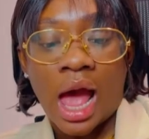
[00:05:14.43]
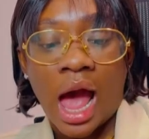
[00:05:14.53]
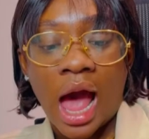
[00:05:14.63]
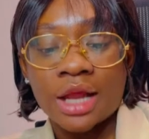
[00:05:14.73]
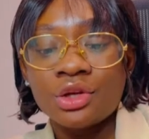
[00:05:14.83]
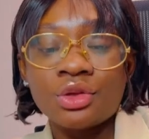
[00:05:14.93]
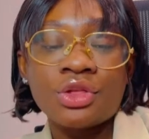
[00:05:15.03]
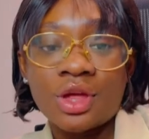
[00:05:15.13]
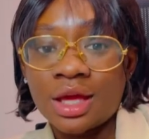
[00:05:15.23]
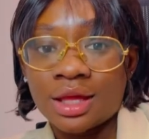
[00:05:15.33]
and you
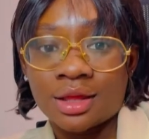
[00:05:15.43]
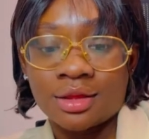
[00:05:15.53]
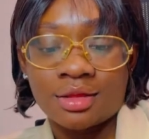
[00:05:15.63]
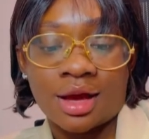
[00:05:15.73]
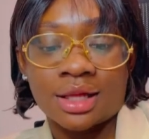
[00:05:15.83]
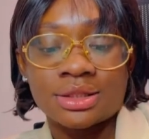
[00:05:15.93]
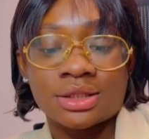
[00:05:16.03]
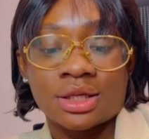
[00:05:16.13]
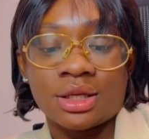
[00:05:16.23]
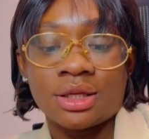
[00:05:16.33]
think
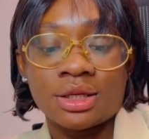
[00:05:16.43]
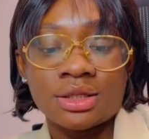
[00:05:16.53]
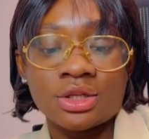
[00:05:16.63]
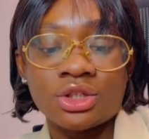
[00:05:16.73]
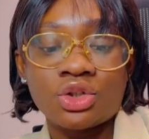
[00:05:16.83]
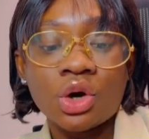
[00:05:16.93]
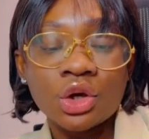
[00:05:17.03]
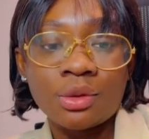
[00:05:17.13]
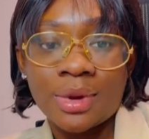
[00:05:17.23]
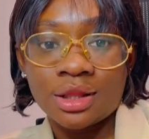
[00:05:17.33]
that the
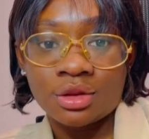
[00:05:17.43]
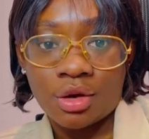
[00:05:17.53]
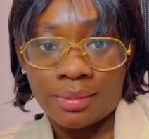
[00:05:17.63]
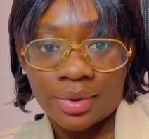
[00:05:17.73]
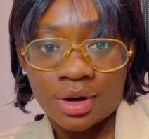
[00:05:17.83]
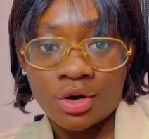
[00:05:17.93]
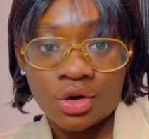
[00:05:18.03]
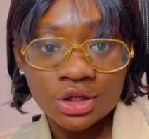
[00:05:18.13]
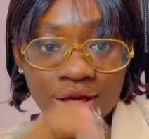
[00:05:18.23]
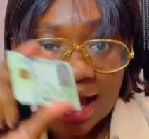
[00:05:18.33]
document number
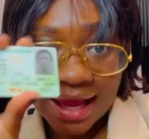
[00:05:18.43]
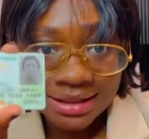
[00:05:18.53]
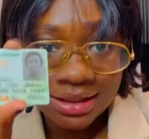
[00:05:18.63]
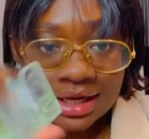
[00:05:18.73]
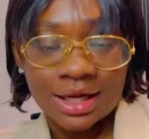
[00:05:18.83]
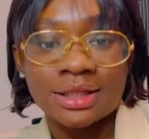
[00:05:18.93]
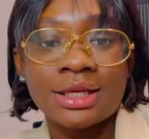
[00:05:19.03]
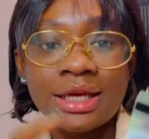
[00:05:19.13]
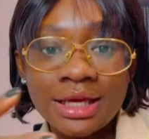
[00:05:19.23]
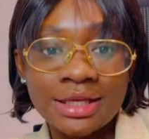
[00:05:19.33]
on the ID card
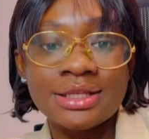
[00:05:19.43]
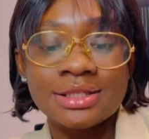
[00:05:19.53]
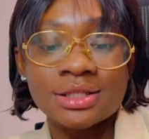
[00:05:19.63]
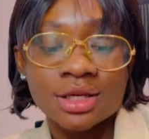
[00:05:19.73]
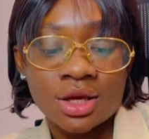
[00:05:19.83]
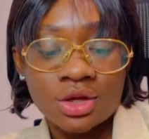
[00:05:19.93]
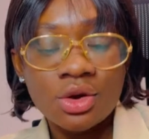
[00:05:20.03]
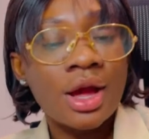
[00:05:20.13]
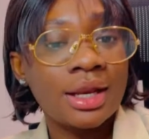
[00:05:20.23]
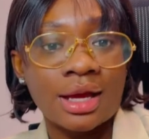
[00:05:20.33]
is
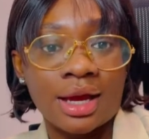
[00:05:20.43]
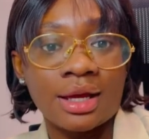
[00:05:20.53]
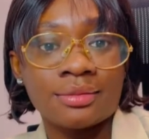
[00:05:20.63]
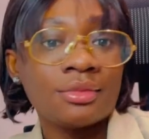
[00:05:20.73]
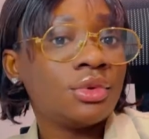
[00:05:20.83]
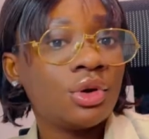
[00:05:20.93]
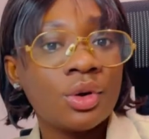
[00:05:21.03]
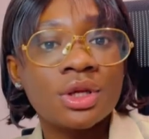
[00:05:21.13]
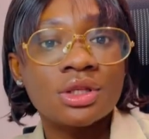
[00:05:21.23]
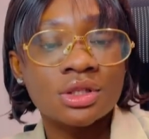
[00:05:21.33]
your NIN. No,
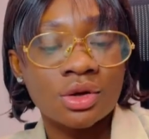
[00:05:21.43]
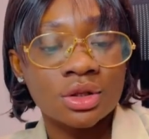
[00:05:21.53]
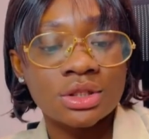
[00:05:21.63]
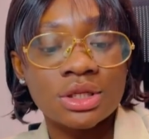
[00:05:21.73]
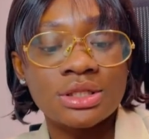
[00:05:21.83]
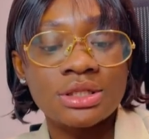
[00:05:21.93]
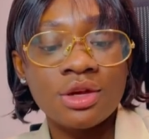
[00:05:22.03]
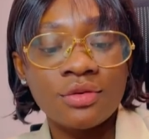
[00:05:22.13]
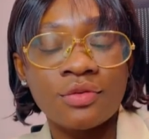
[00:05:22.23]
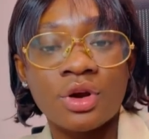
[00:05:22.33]
it's not. It's
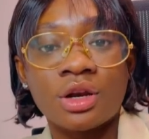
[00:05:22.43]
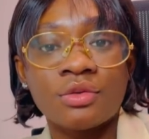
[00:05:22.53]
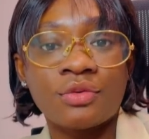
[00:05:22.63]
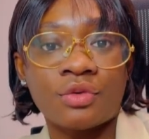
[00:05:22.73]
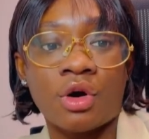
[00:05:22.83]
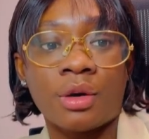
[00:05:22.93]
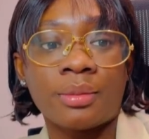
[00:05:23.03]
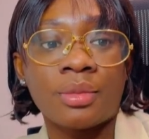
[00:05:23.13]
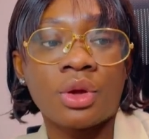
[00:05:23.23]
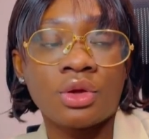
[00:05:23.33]
different
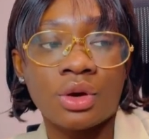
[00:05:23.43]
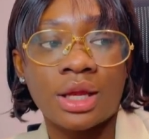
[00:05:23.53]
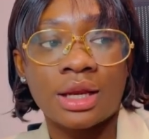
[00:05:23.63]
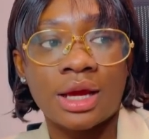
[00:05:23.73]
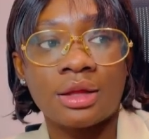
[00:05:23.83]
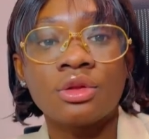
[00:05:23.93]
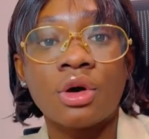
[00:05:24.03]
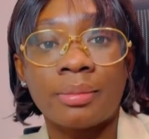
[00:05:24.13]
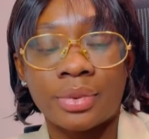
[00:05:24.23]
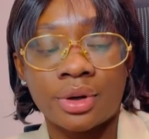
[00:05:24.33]
from your NIN
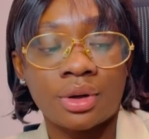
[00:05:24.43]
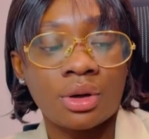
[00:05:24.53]
number.